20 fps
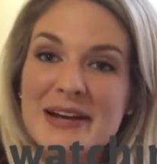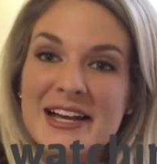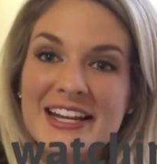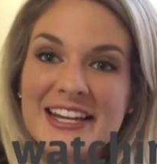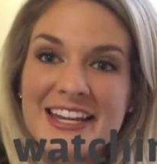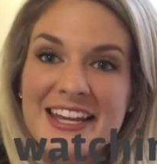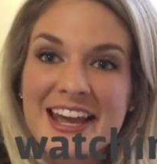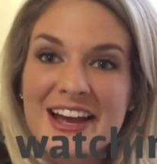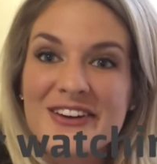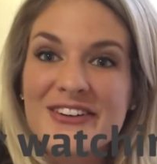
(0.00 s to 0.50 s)

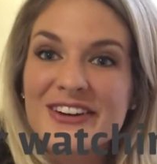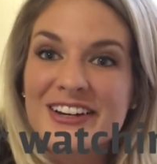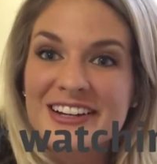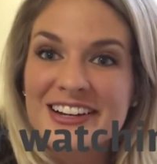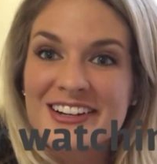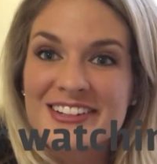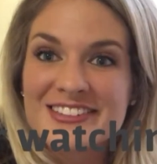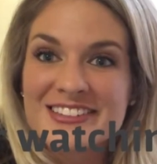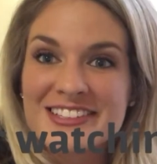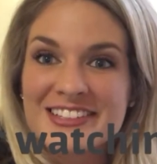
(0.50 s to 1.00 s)
everybody, how are
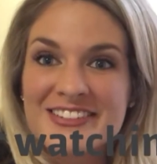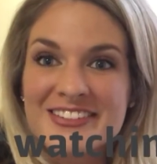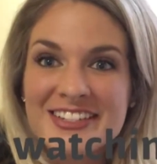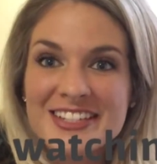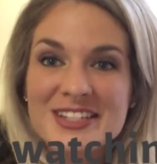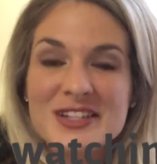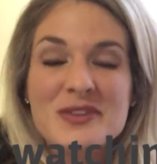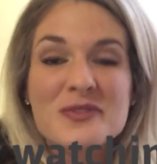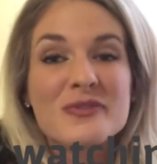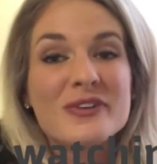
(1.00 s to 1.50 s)
y'all
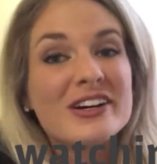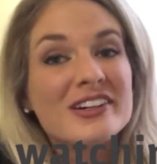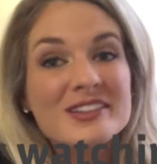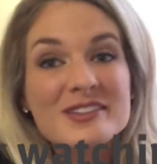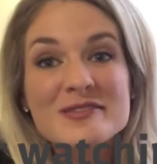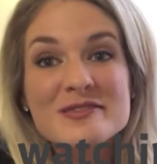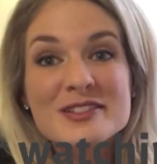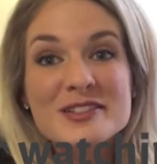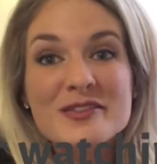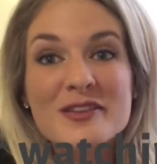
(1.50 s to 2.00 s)
doing?
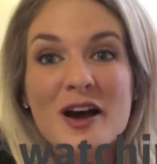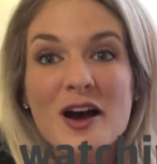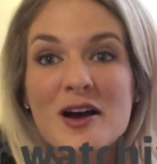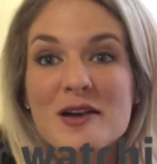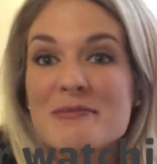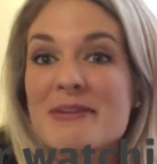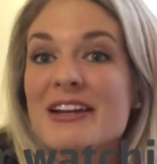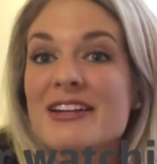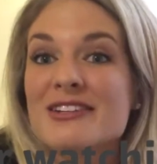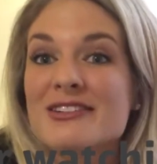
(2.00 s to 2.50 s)
Welcome to
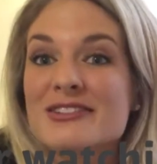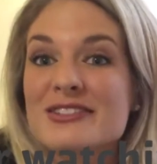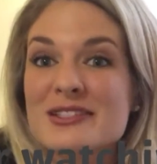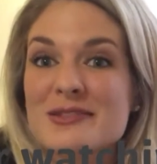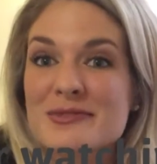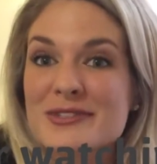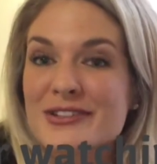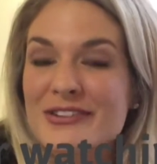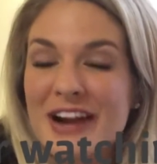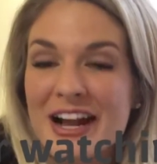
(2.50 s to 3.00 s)
all my new
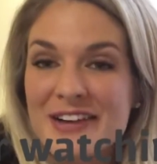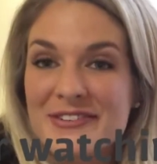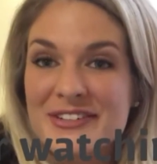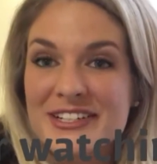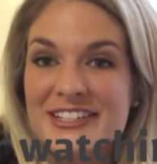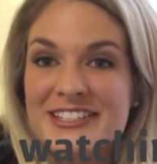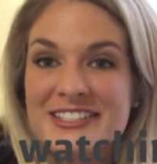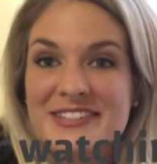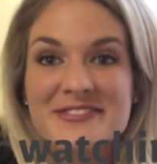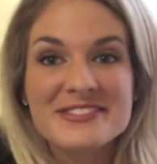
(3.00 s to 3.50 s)

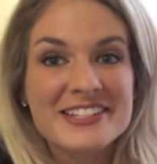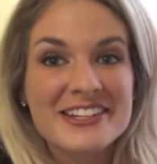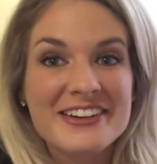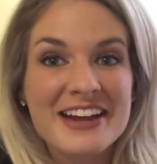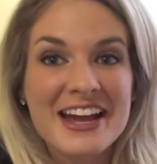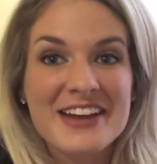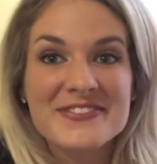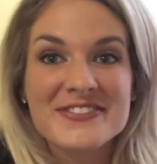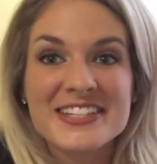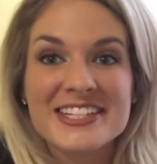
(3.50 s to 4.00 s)
subscribers. I'm so
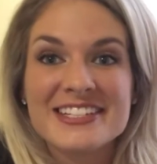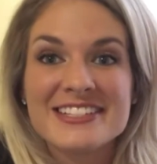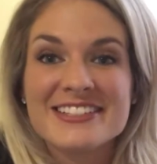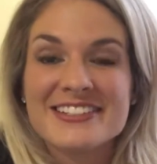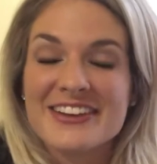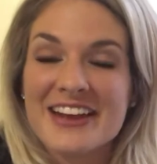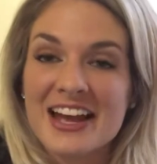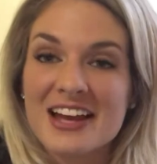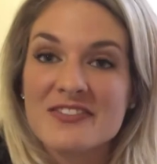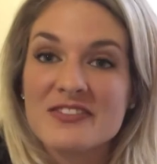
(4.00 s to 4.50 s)
happy
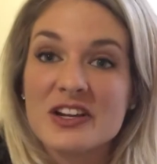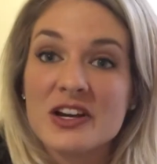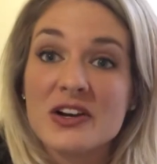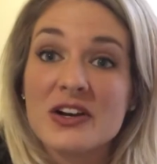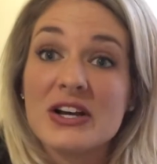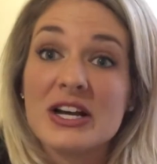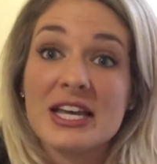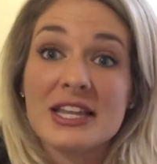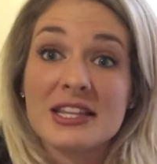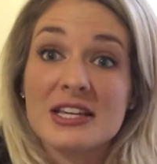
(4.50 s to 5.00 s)
to have
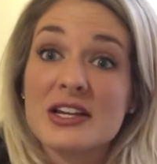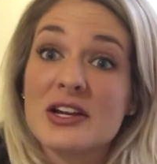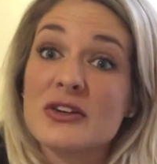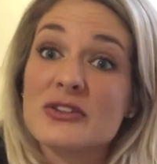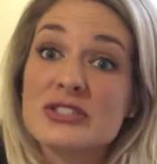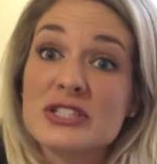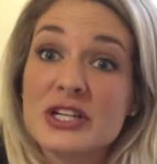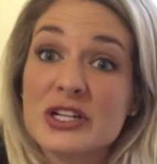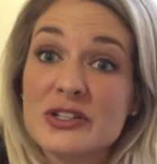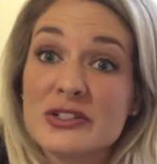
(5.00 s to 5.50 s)
y'all and that y'all
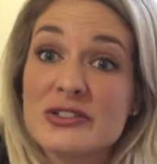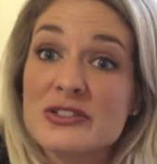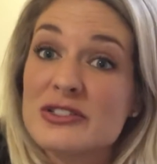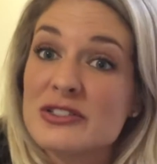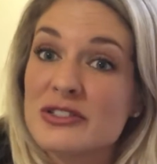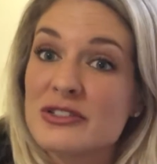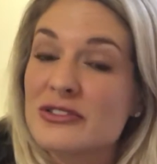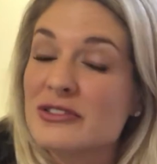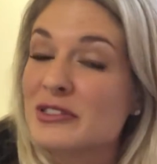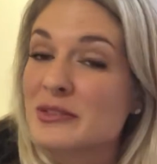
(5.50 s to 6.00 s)
chose
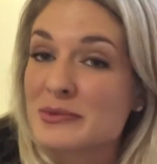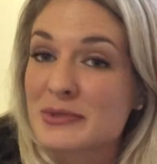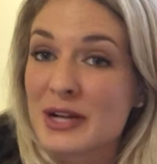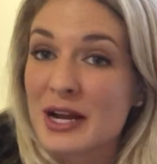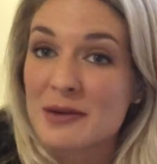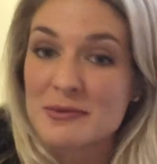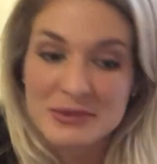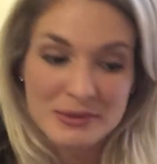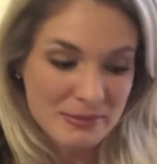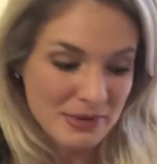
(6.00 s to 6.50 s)
to
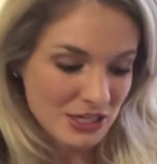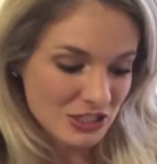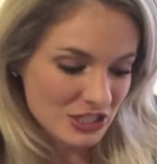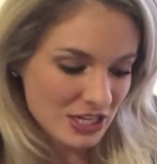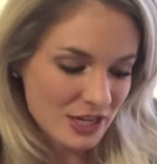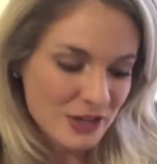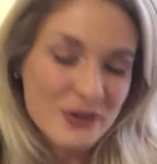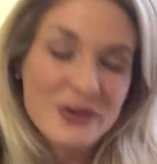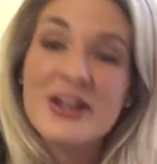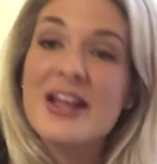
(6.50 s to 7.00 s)
subscribe to my
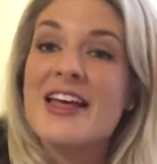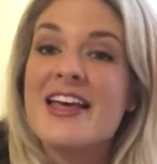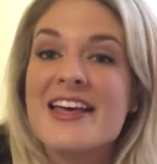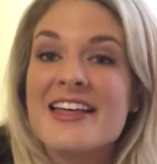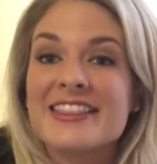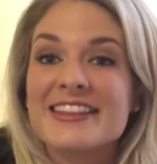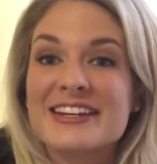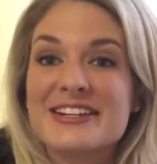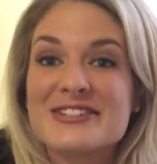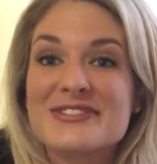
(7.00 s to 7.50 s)
channel.
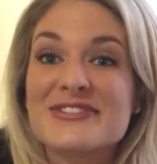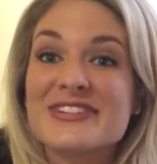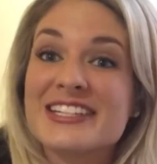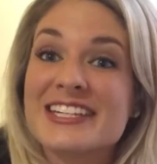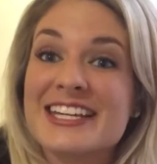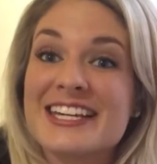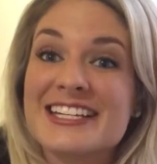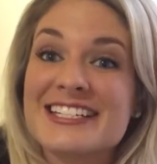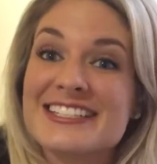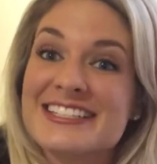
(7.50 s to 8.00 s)
That is
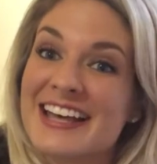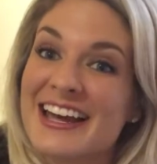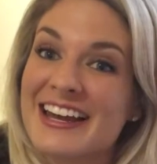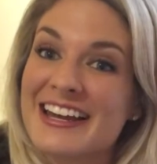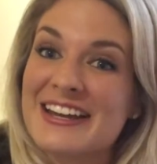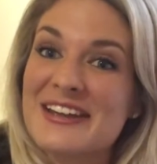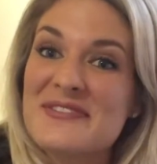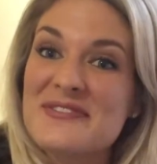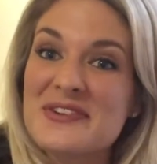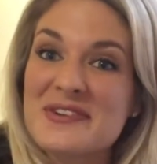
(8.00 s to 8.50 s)
really
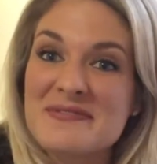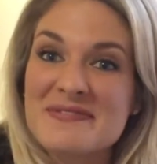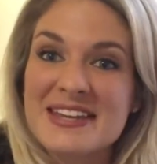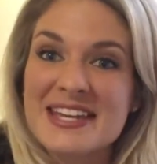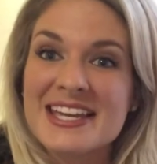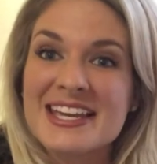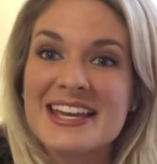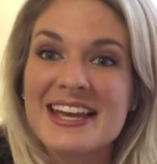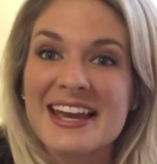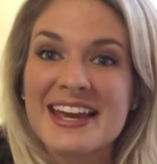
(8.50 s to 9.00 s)
exciting for
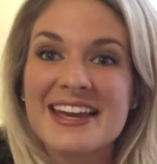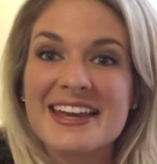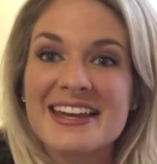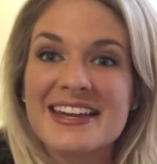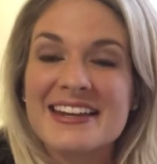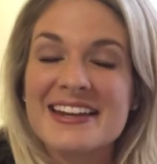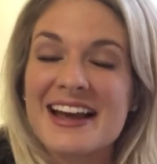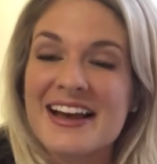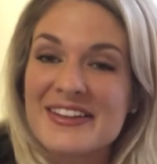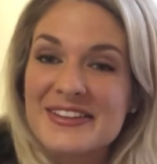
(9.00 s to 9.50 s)
me
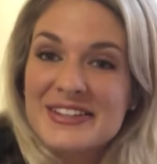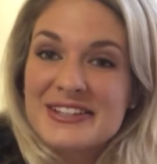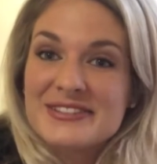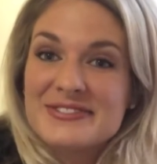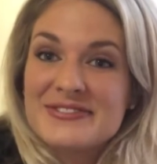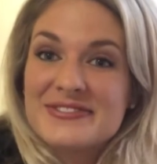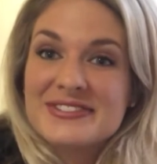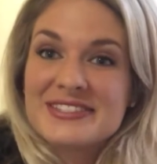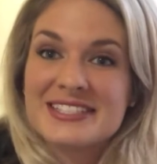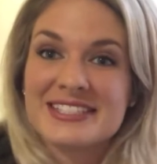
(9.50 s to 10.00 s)
and I love
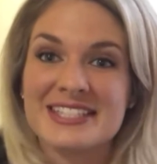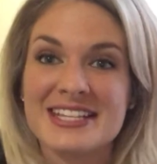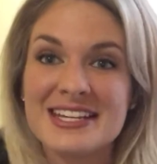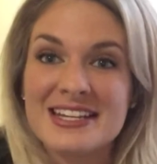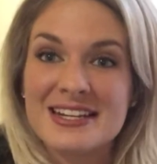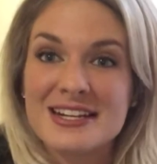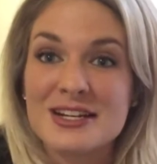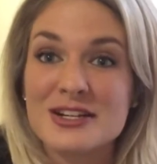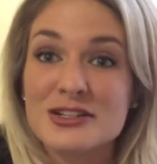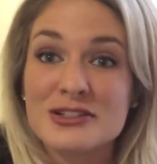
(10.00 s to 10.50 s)

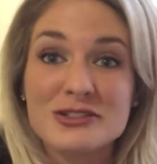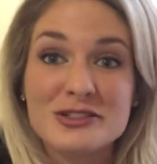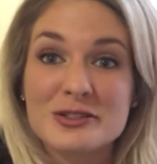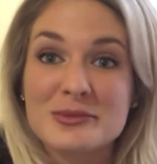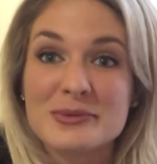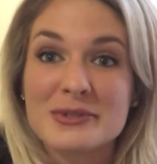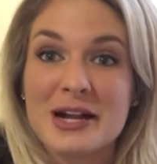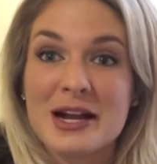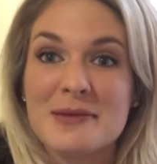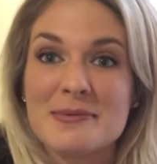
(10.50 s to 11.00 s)
seeing new
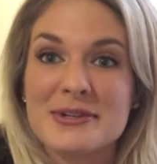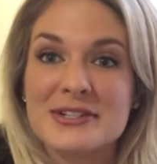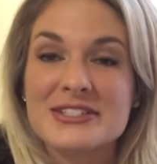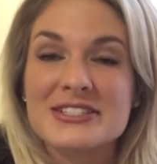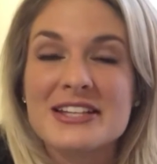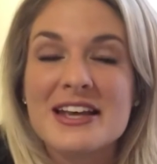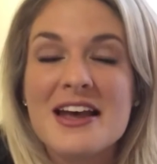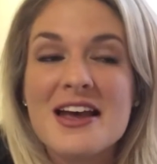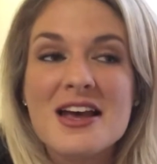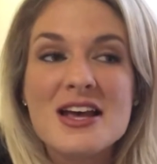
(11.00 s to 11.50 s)

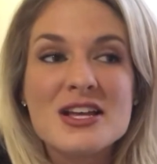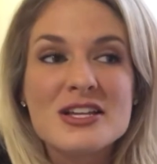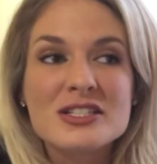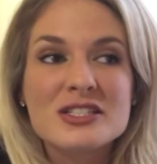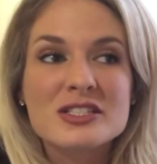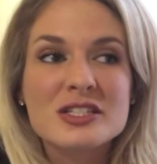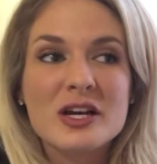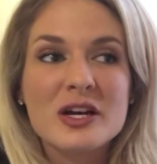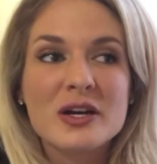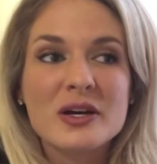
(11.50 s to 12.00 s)
subscribers.
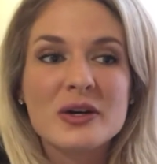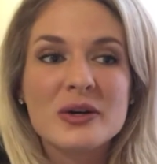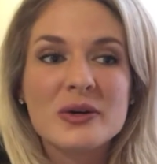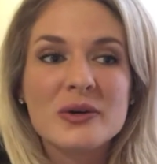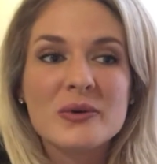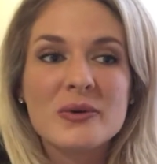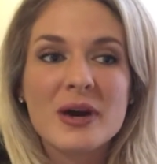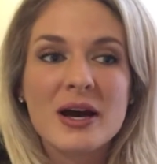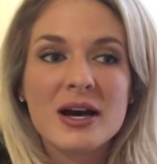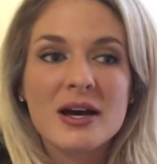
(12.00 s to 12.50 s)

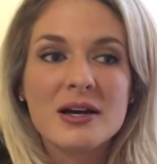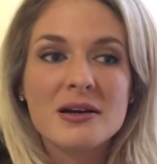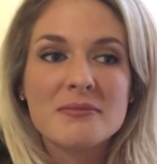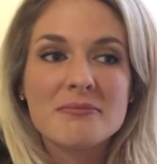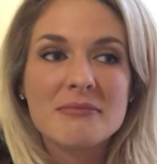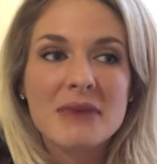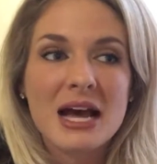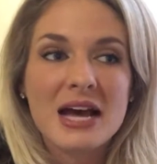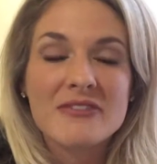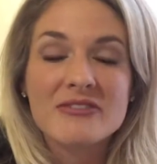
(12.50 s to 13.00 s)
So
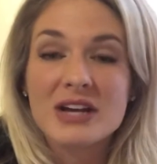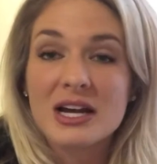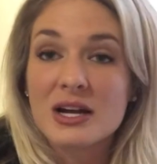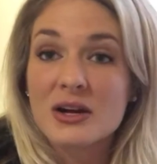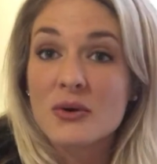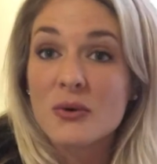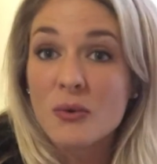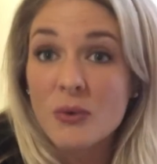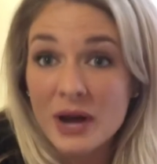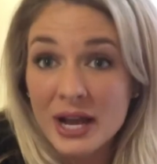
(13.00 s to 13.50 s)
I've
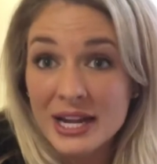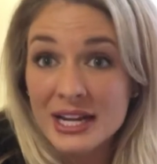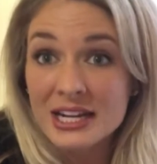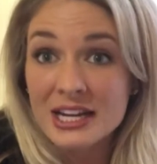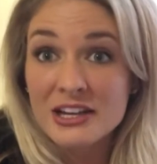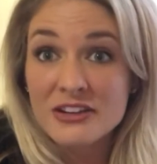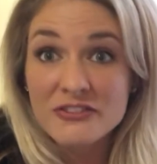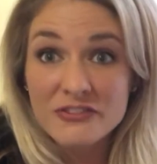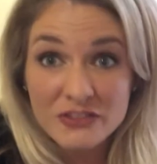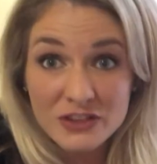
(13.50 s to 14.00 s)
got quite
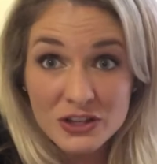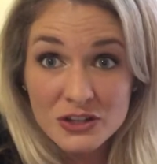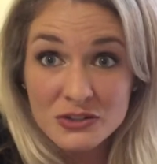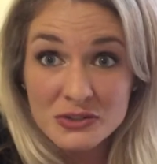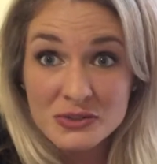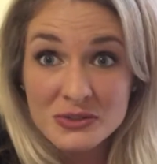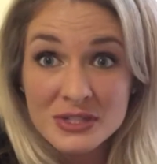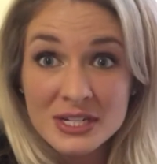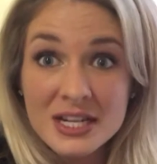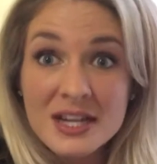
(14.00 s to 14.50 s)
a
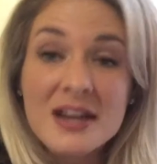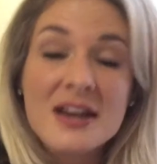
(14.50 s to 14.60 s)
few